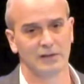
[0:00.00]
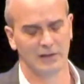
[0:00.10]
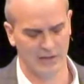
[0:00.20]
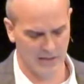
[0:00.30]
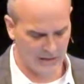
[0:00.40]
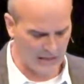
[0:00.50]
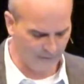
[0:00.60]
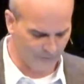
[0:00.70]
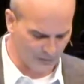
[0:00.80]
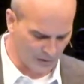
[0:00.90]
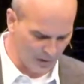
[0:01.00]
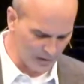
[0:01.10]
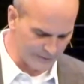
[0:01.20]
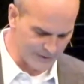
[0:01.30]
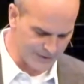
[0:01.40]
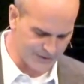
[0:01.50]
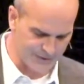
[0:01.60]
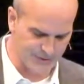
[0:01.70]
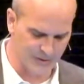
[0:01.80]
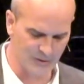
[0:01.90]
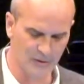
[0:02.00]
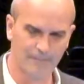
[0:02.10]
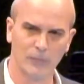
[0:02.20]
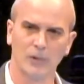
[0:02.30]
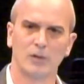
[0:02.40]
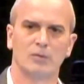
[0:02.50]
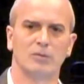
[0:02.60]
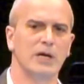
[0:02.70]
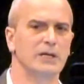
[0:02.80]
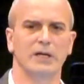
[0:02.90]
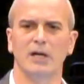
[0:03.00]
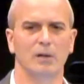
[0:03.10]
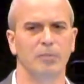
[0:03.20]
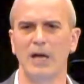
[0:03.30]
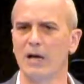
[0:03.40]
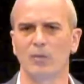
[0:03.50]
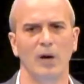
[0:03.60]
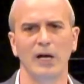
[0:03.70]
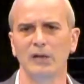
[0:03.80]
He came for all of us. Red, yellow, black, white,